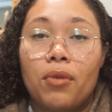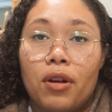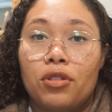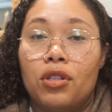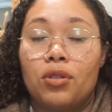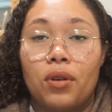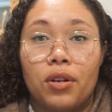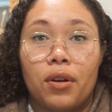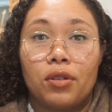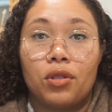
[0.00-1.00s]
grocery store to
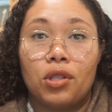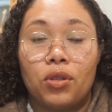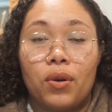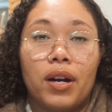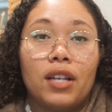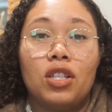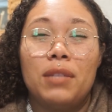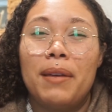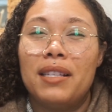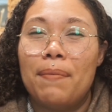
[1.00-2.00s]
grocery store. It just
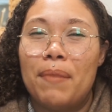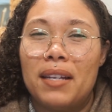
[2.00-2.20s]
makes a big